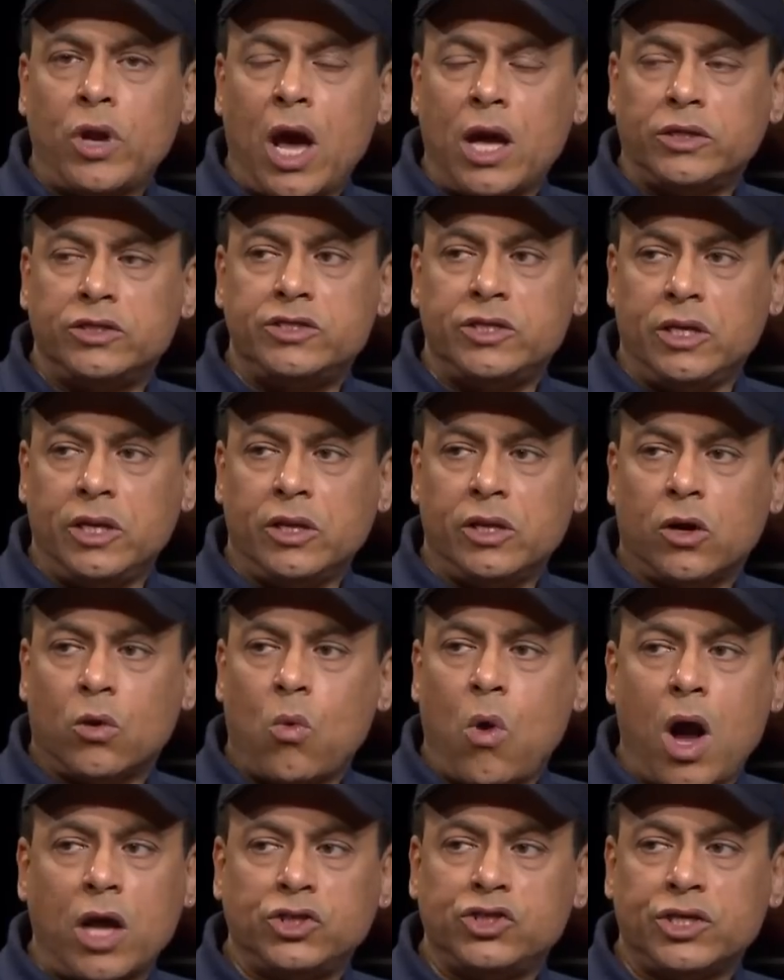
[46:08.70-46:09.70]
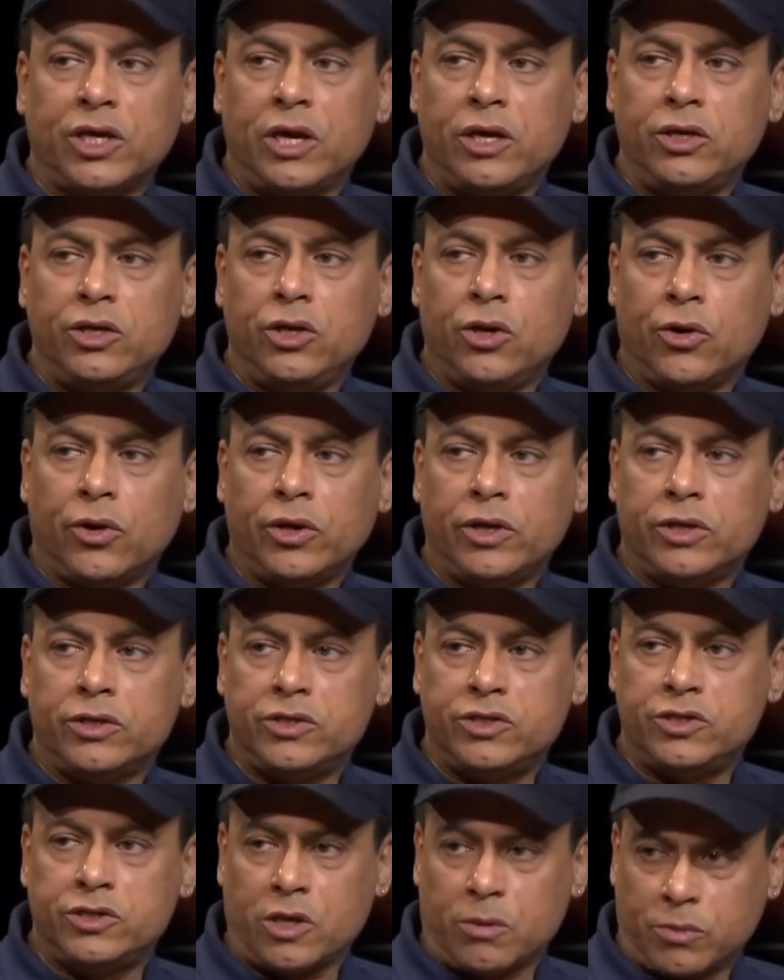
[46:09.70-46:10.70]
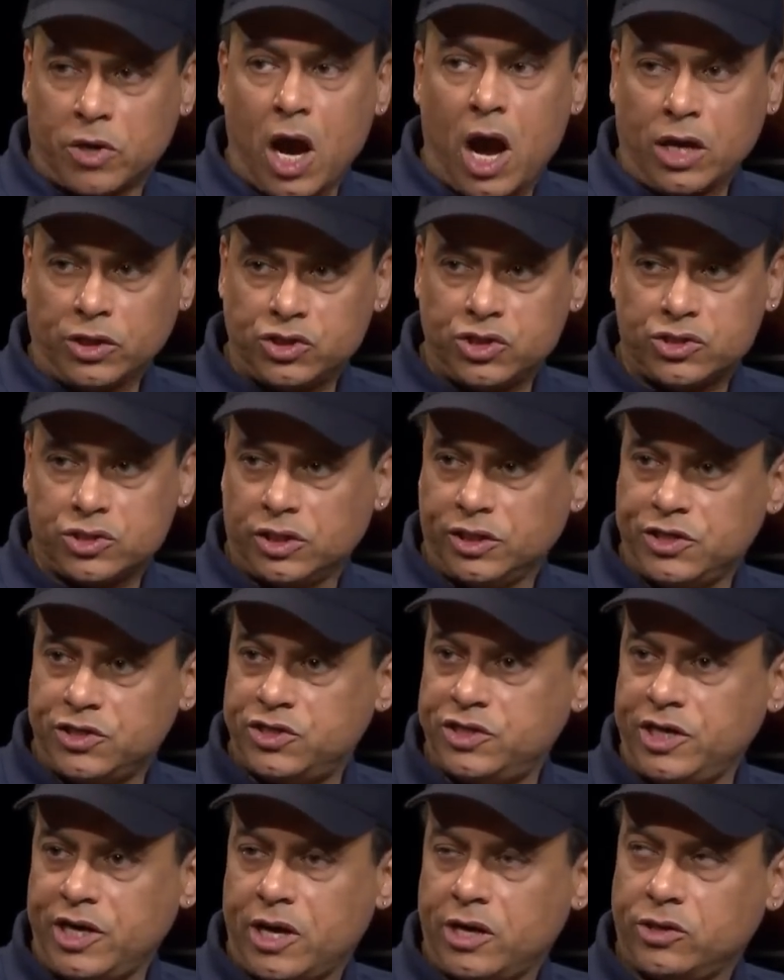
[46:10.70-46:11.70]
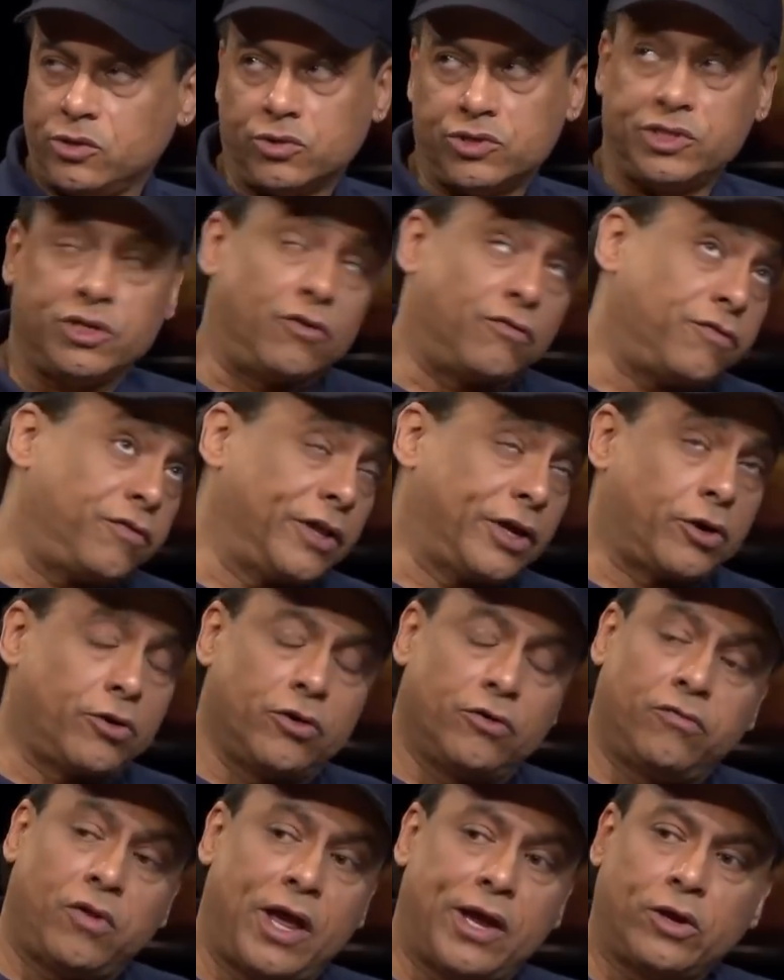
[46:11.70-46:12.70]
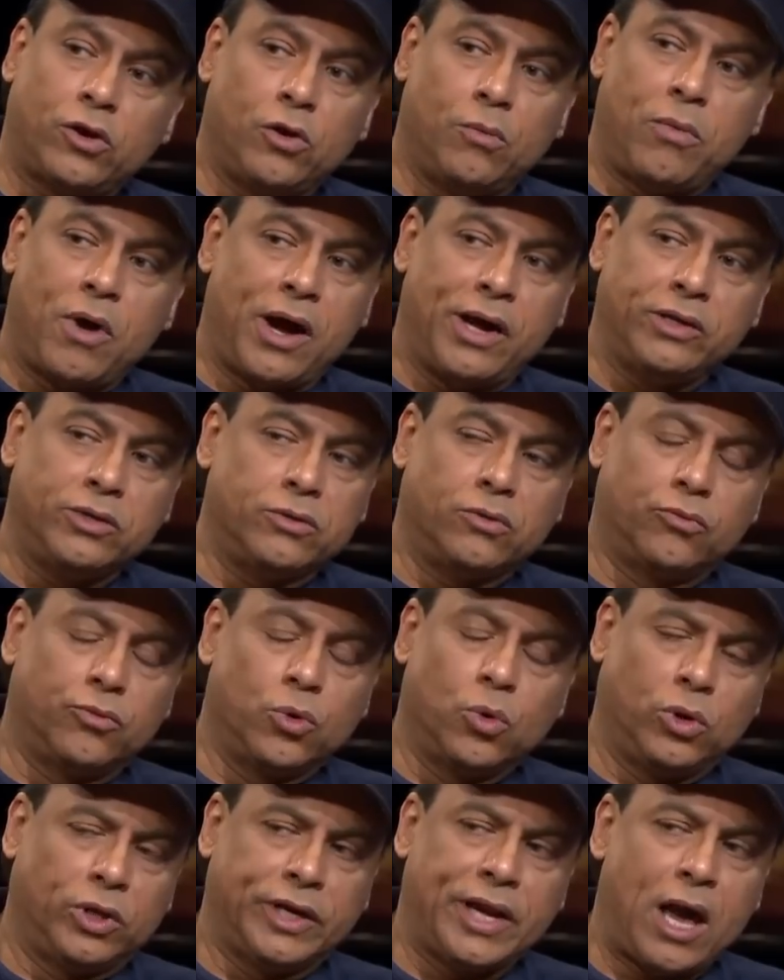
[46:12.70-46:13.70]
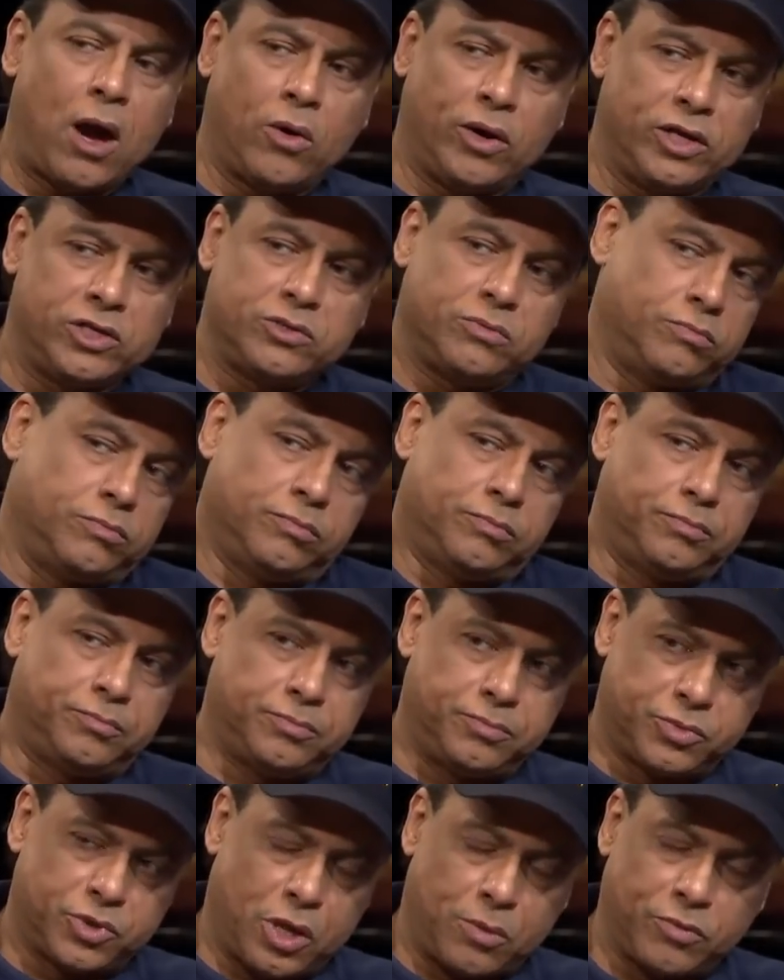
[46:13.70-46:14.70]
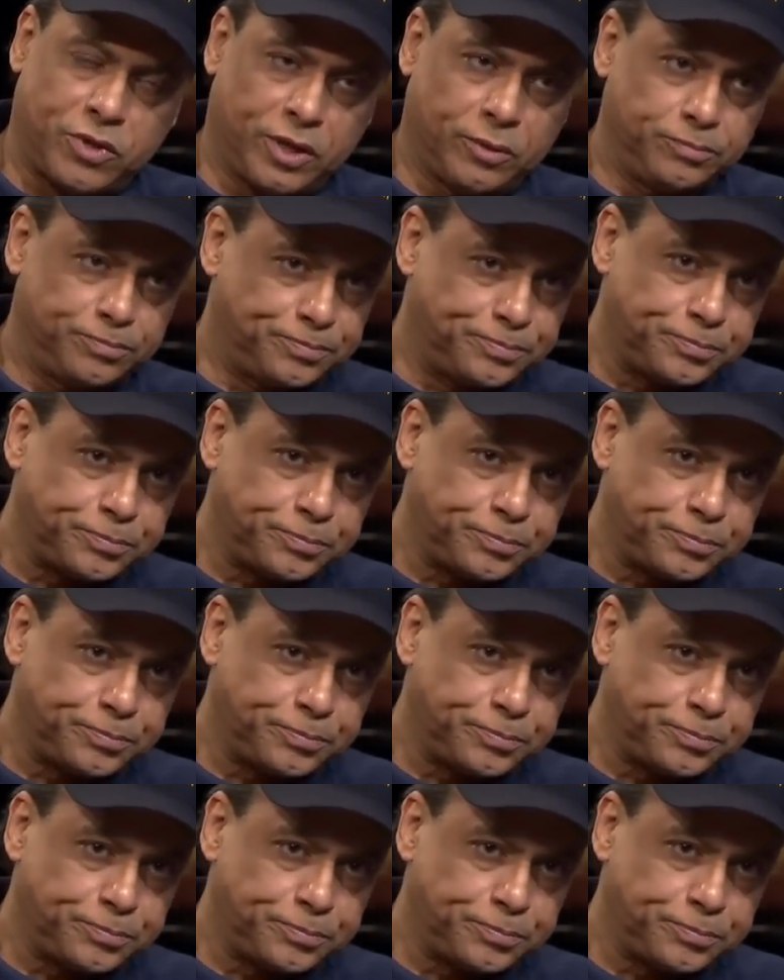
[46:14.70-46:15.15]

not sitting there watching it, you're going to subconsciously see it. You'll see a flicker of light go by and you'll rule it out as something.